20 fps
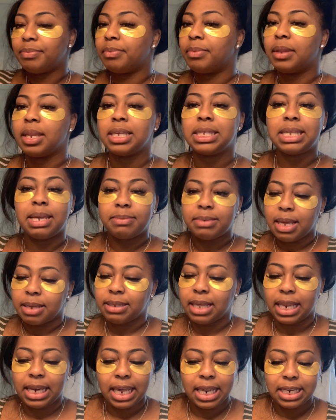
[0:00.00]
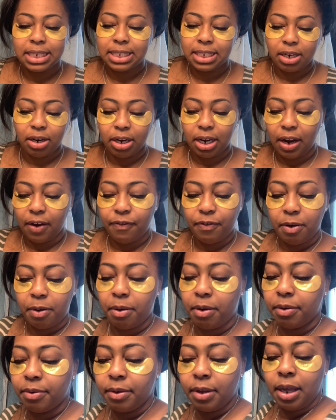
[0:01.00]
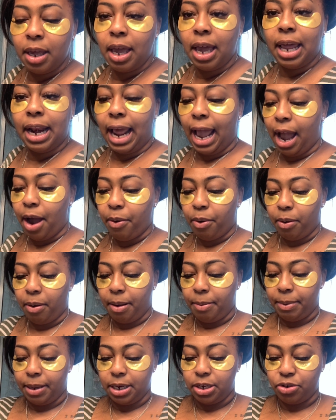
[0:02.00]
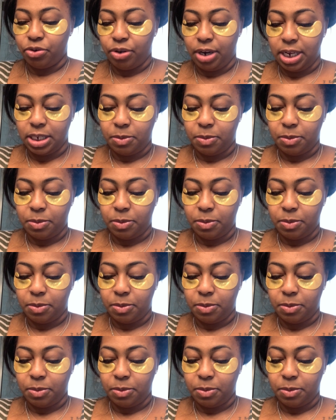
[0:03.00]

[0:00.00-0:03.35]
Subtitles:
Sometimes I let it sit on here for an hour while I'm getting dressed.